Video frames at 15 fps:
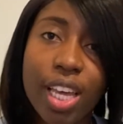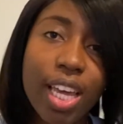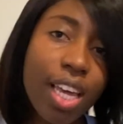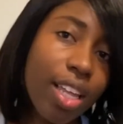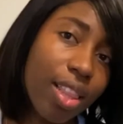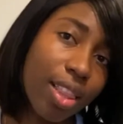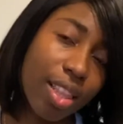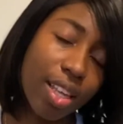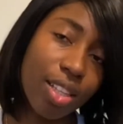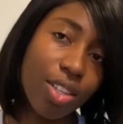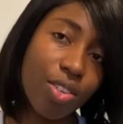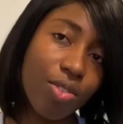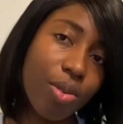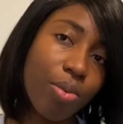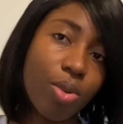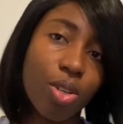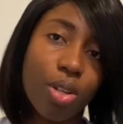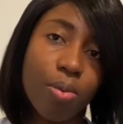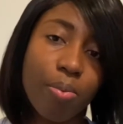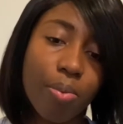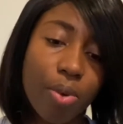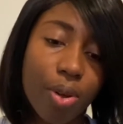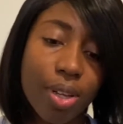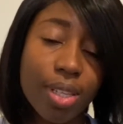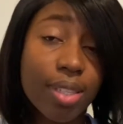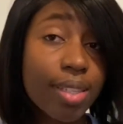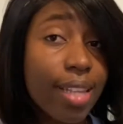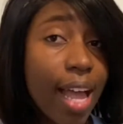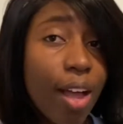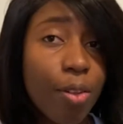in the description box
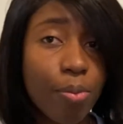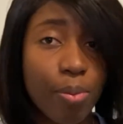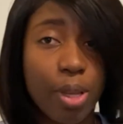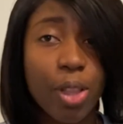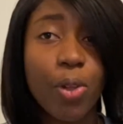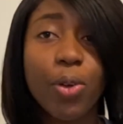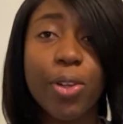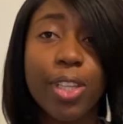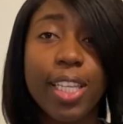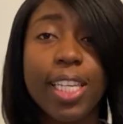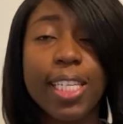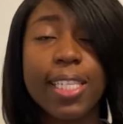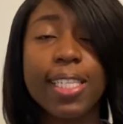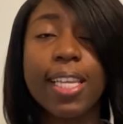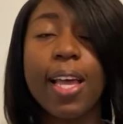down below this